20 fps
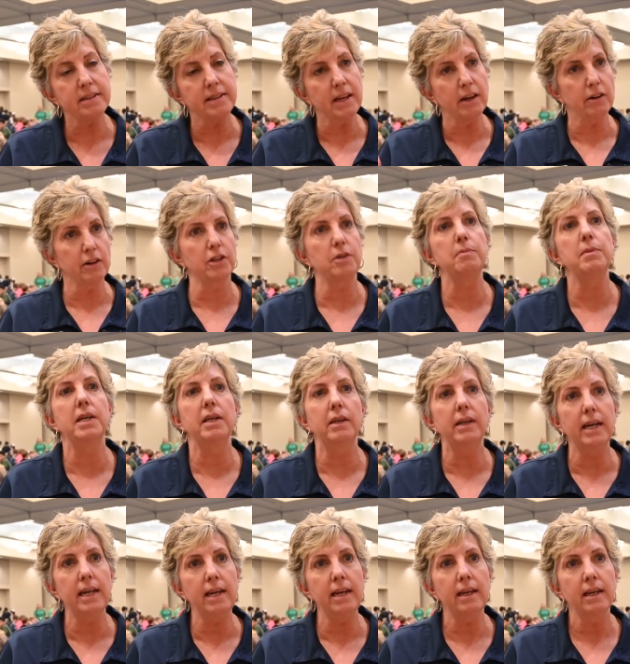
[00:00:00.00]
their
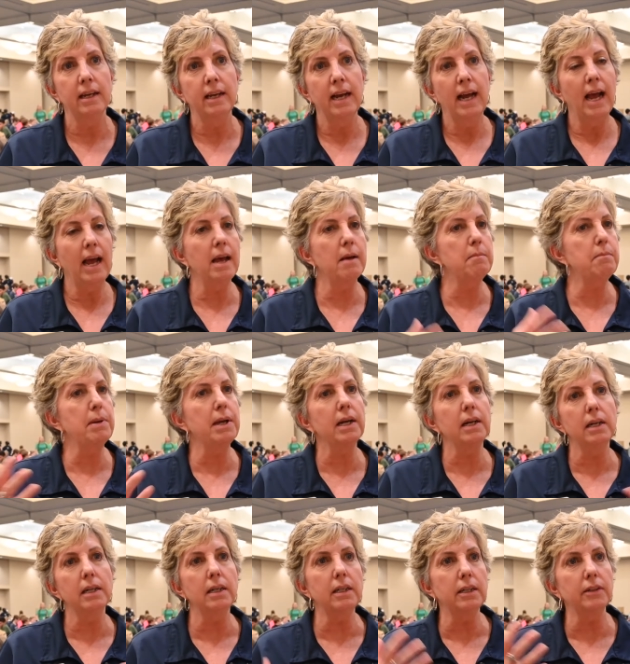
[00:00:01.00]
community and
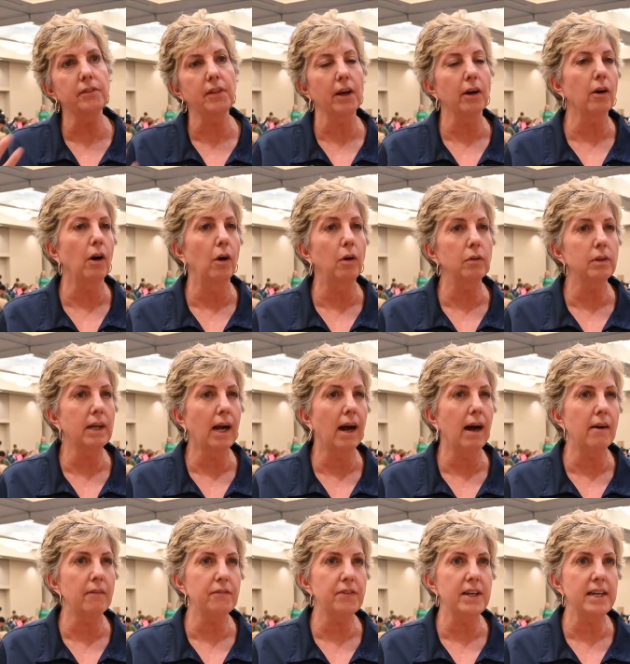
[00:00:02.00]
build their own
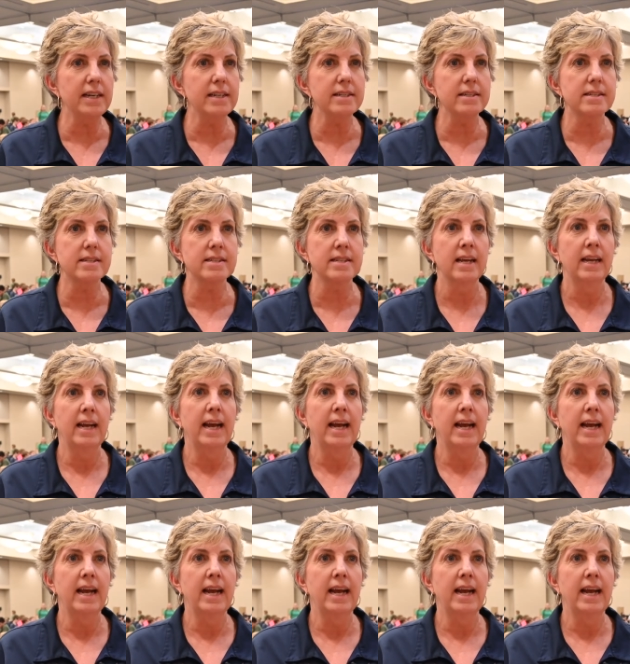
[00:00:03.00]
confidence